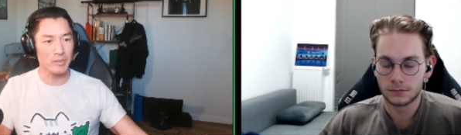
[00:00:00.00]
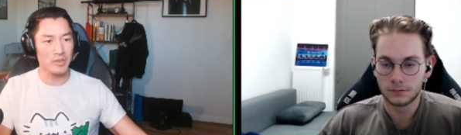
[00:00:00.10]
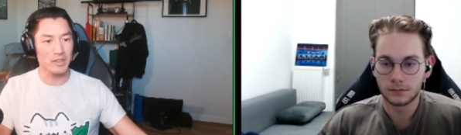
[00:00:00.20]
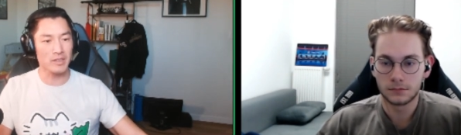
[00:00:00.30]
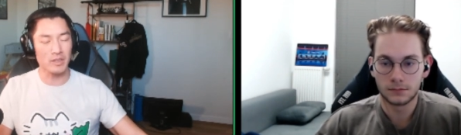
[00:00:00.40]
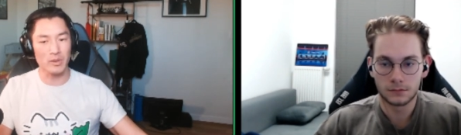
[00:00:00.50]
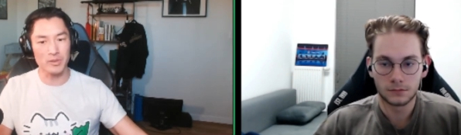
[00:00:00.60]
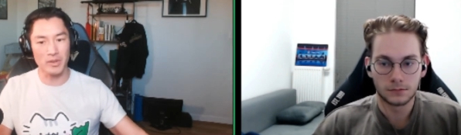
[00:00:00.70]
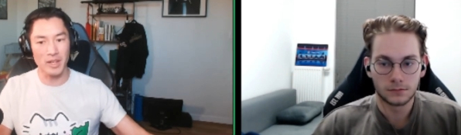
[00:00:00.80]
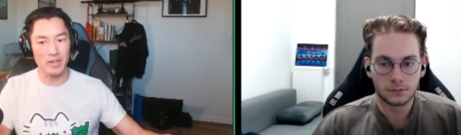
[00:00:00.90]
Speaker 1: things that go through
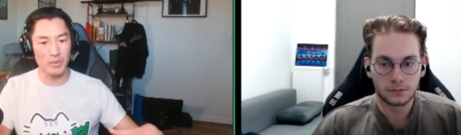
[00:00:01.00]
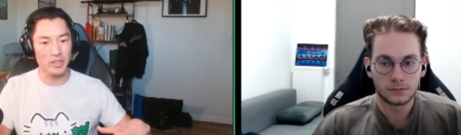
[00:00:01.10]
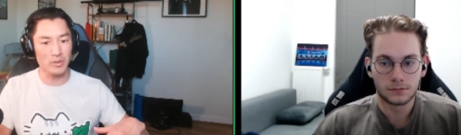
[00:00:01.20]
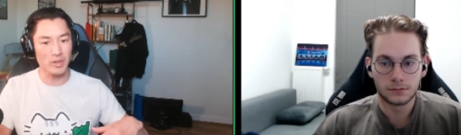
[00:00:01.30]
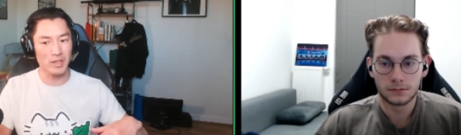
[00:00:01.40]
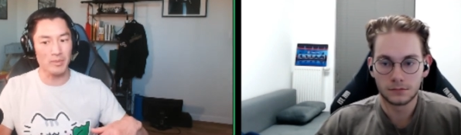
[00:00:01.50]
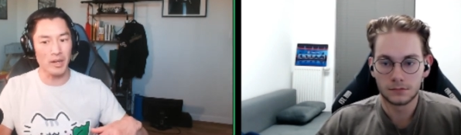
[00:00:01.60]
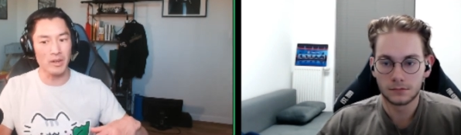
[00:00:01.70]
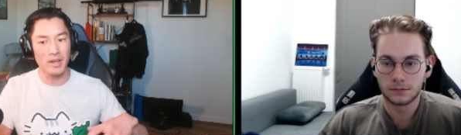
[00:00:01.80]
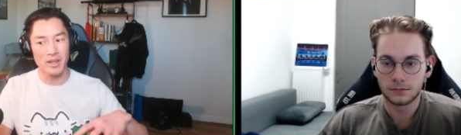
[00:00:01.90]
your head when you think
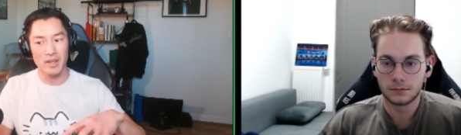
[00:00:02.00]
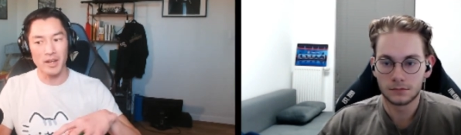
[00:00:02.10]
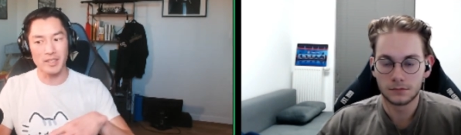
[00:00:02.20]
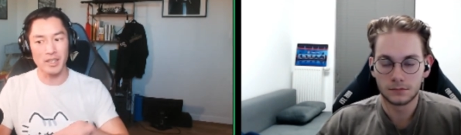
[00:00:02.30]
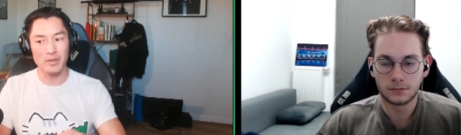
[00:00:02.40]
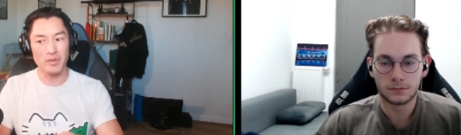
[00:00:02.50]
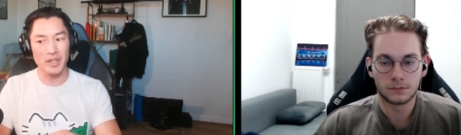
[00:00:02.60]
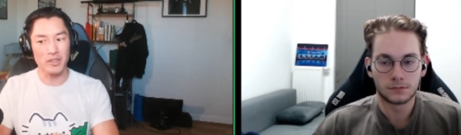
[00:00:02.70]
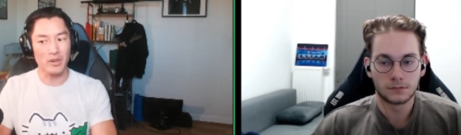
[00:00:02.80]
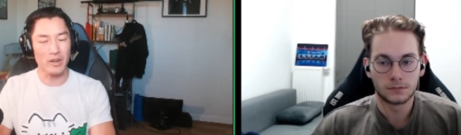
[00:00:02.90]
about identifying
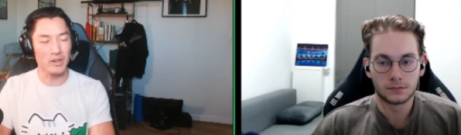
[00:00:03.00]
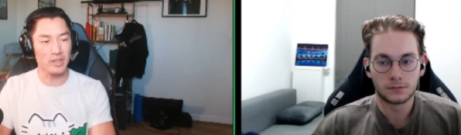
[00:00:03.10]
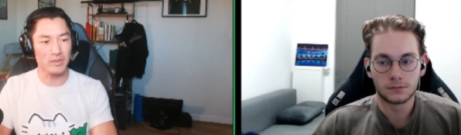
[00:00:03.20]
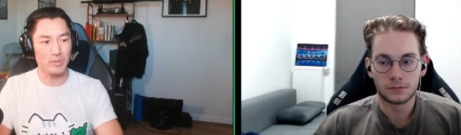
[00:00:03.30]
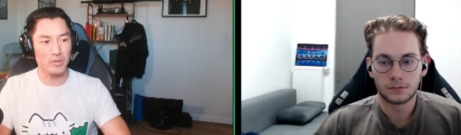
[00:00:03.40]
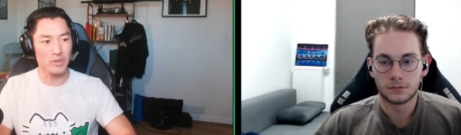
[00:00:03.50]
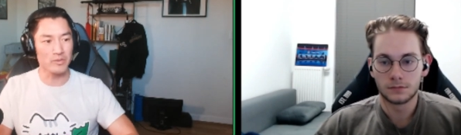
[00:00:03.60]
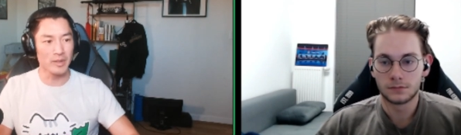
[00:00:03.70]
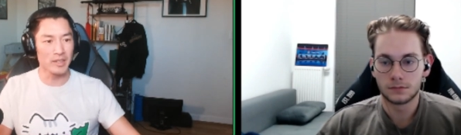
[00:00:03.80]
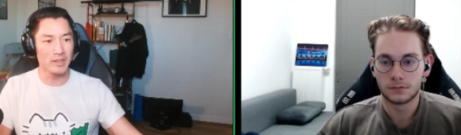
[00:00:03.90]
your areas of
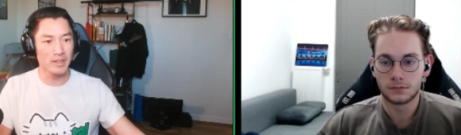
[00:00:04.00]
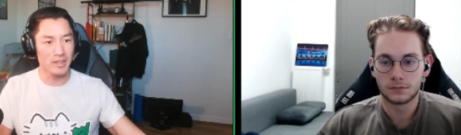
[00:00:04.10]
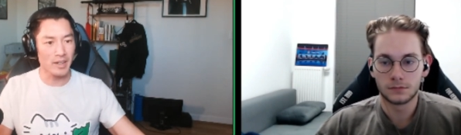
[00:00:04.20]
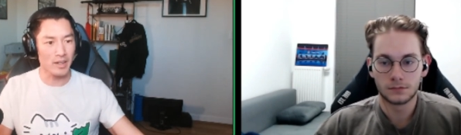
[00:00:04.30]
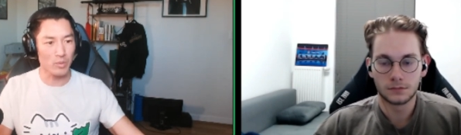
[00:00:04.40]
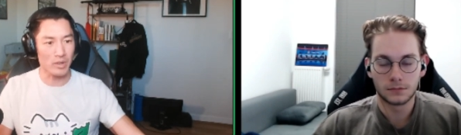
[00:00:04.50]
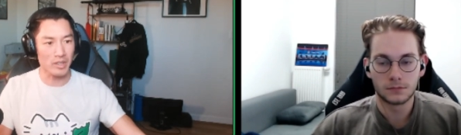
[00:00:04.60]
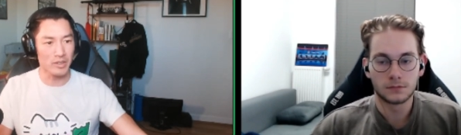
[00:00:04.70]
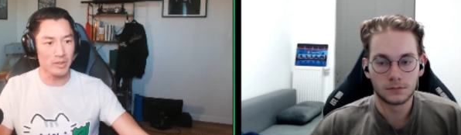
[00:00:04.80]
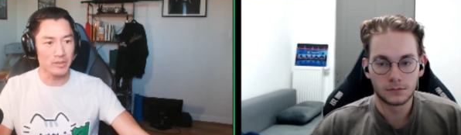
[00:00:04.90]
improvement and how to work
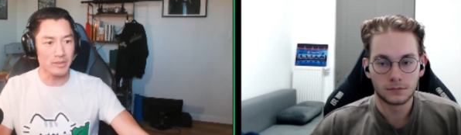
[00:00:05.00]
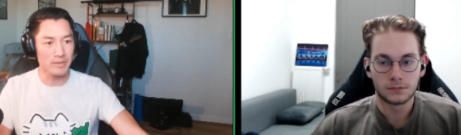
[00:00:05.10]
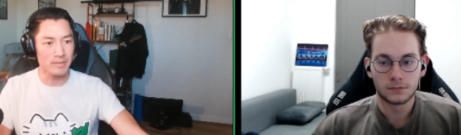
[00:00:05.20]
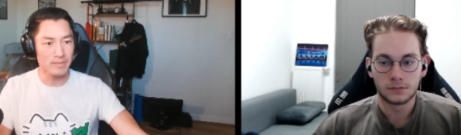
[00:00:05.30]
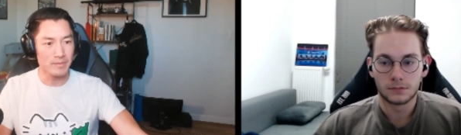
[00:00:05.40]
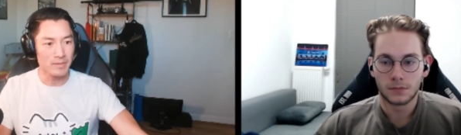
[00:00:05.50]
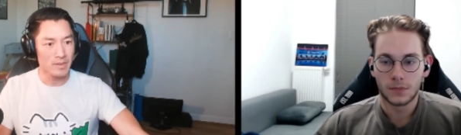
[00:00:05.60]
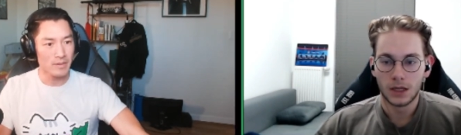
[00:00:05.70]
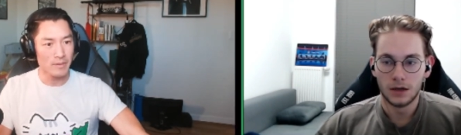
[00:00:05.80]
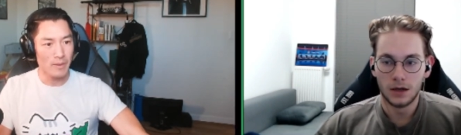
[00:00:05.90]
on those?
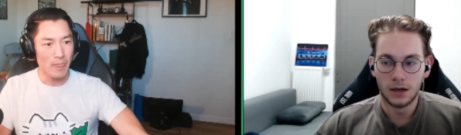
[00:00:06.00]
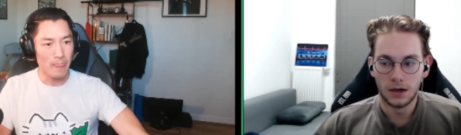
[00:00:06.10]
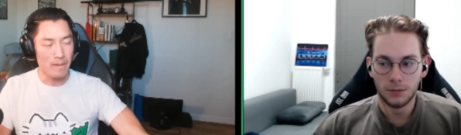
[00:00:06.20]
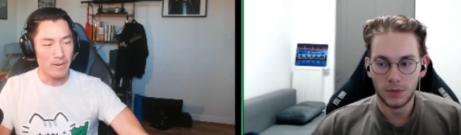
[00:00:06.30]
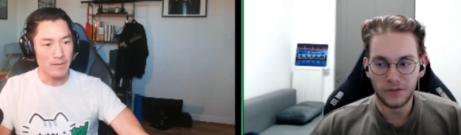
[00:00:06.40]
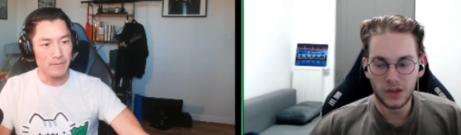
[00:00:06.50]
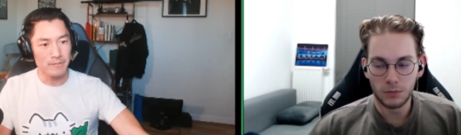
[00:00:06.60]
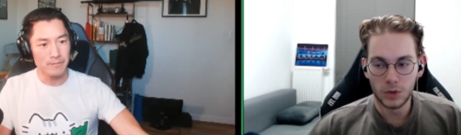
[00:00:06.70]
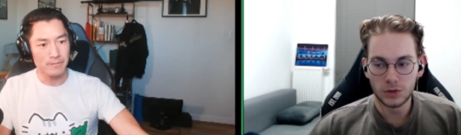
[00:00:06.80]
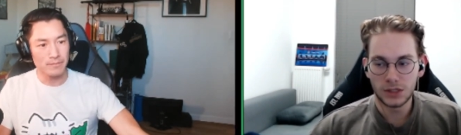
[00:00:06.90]
Speaker 2: Um, I think
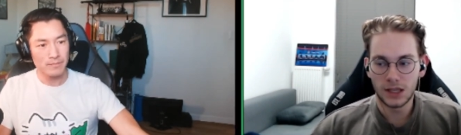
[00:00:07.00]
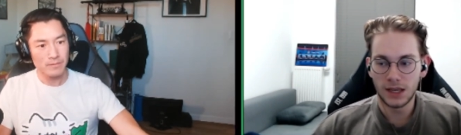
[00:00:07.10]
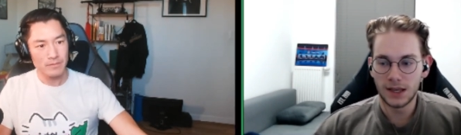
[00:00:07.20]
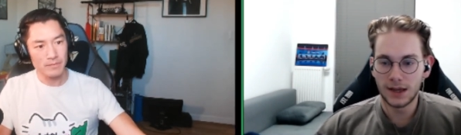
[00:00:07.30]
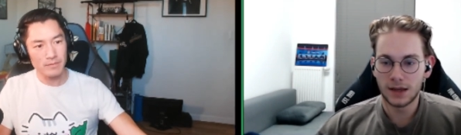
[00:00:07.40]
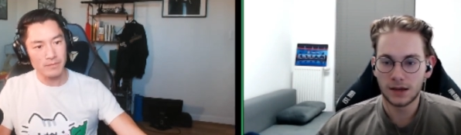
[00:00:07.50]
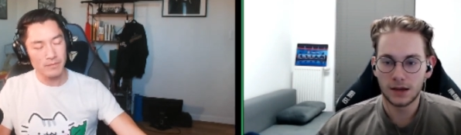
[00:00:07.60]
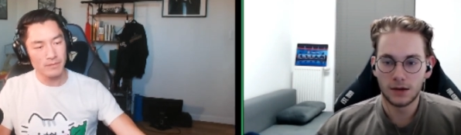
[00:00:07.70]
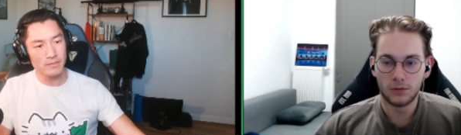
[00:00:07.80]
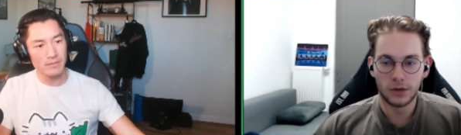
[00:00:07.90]
mostly like uh,
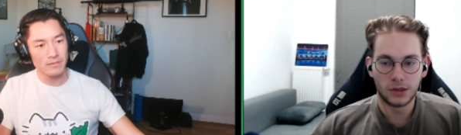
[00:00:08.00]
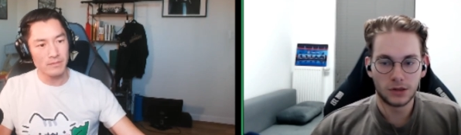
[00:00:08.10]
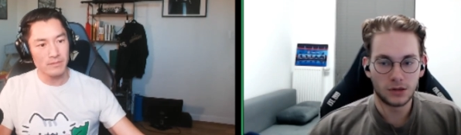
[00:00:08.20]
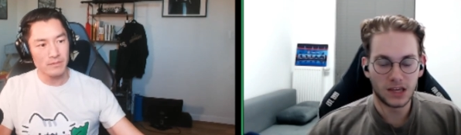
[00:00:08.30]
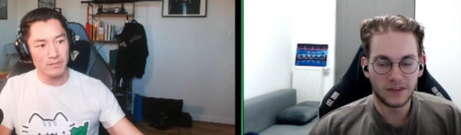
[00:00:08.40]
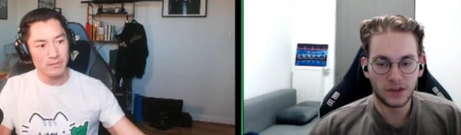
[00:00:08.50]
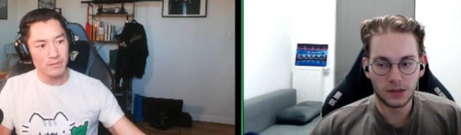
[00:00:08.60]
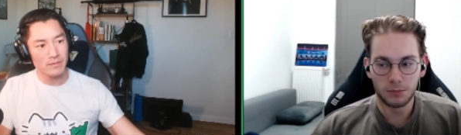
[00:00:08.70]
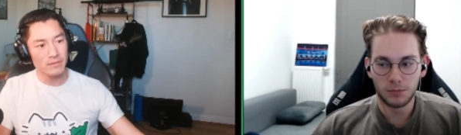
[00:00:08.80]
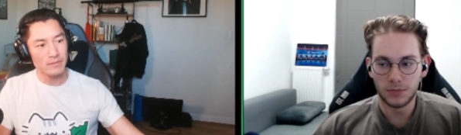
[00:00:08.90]
what I think the,
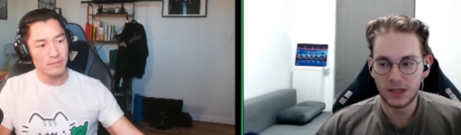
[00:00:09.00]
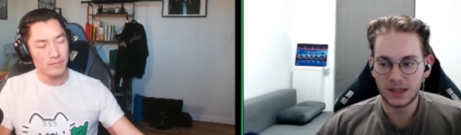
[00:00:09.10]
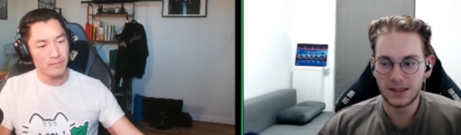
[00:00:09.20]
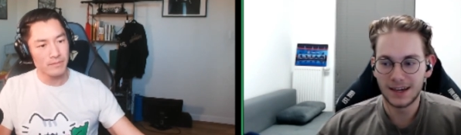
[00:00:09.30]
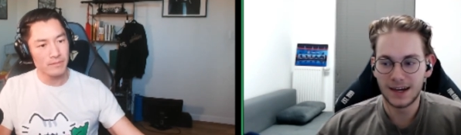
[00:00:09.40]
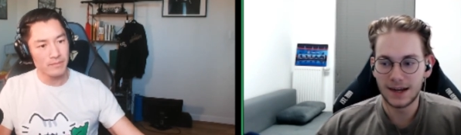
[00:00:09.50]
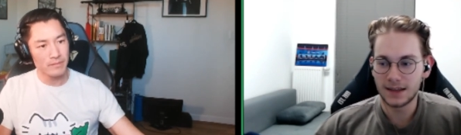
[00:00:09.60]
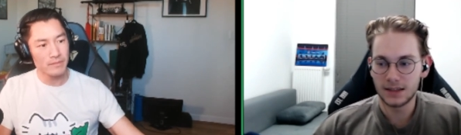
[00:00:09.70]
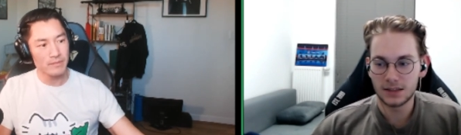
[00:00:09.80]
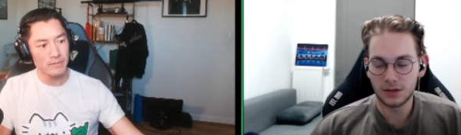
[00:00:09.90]
the the
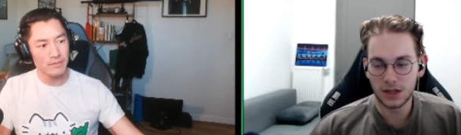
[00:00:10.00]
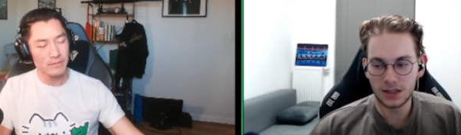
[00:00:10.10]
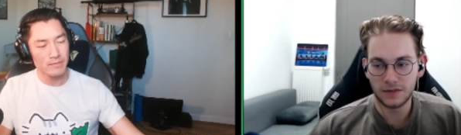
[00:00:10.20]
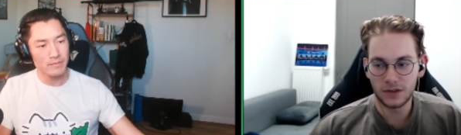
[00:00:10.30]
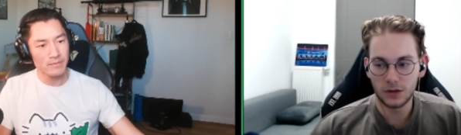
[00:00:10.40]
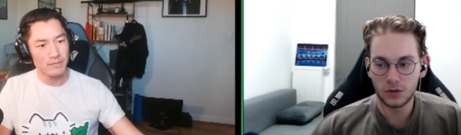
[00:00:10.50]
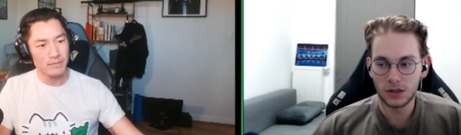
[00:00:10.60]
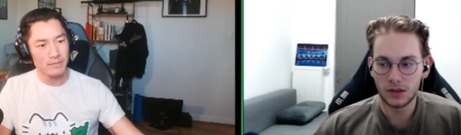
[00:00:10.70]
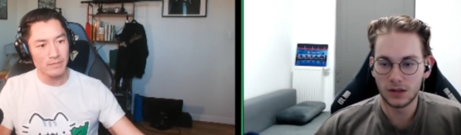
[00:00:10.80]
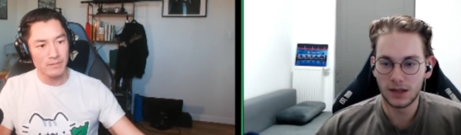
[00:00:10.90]
hardest or like the thing you
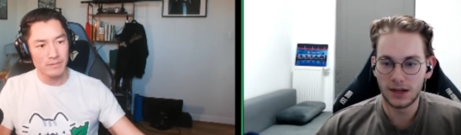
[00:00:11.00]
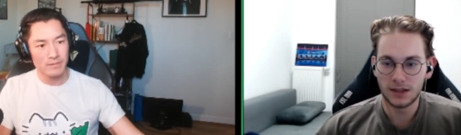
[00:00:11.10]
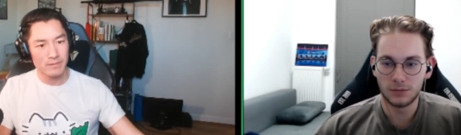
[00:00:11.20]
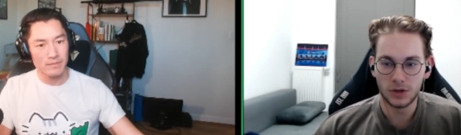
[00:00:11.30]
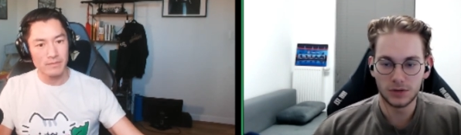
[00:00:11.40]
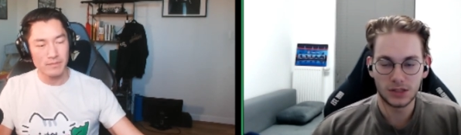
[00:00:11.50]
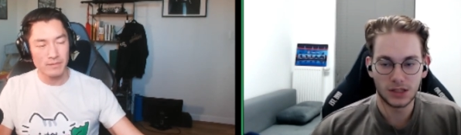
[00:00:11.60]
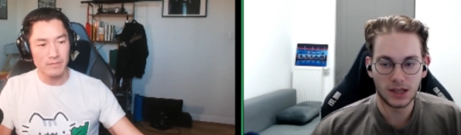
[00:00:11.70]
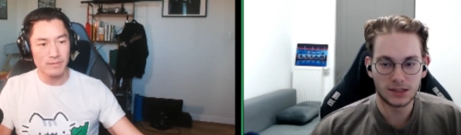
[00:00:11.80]
can learn the most as